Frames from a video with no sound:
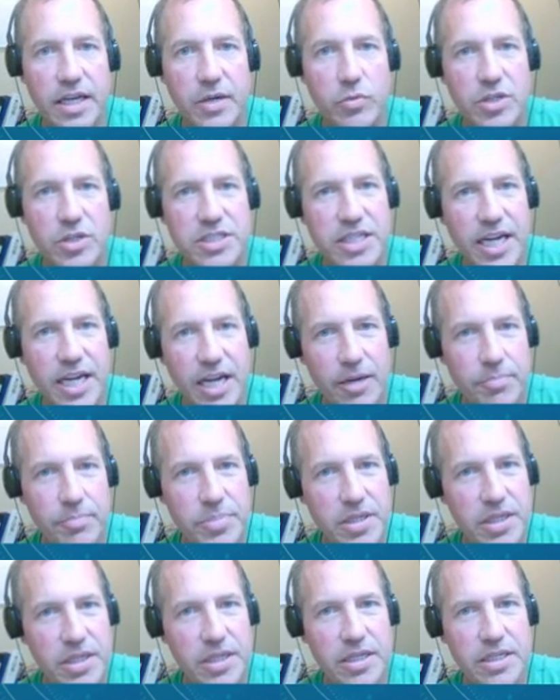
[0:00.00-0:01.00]
What's
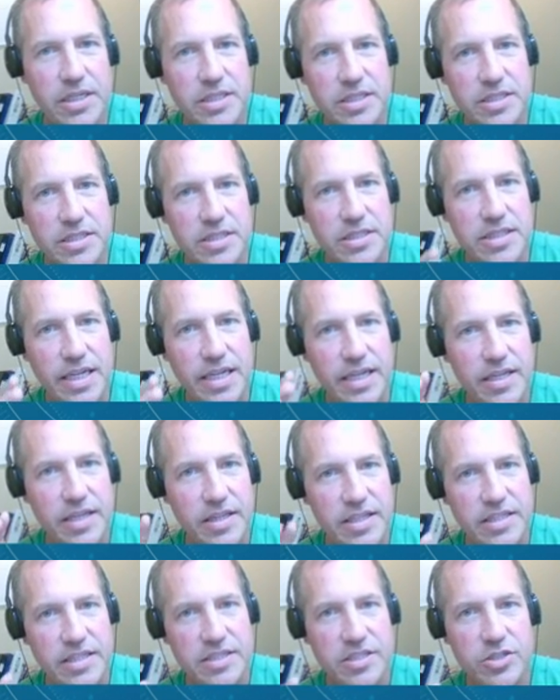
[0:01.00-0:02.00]
happening is that
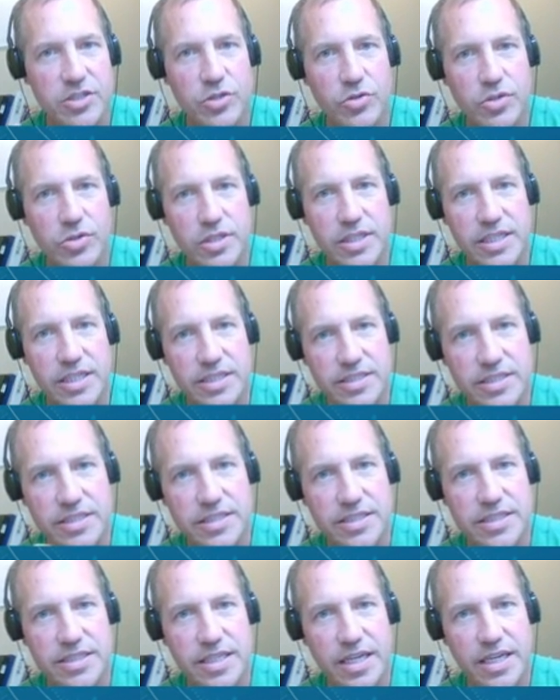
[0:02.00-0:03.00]
this nucleus
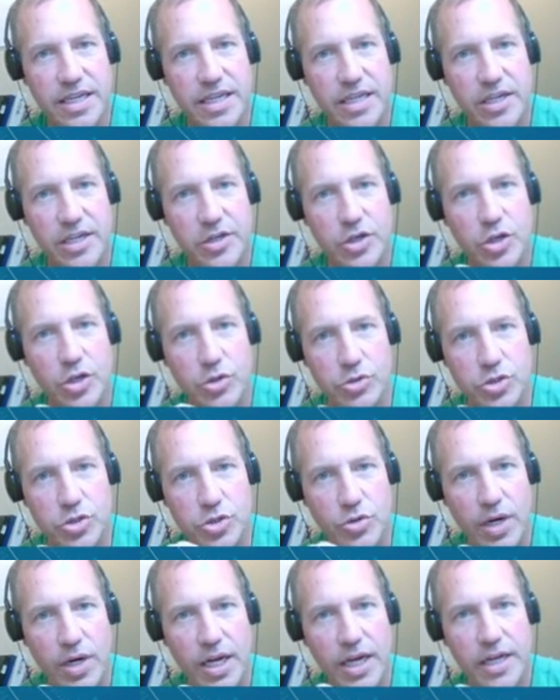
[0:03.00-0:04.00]
is taking a
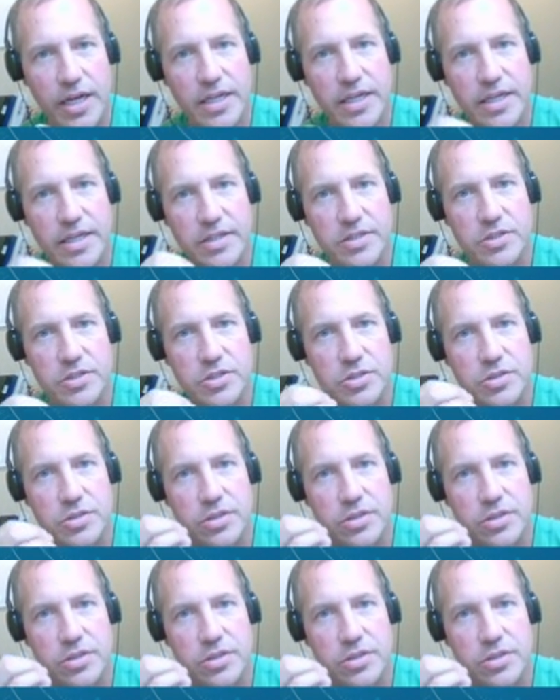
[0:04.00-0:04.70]
neutron and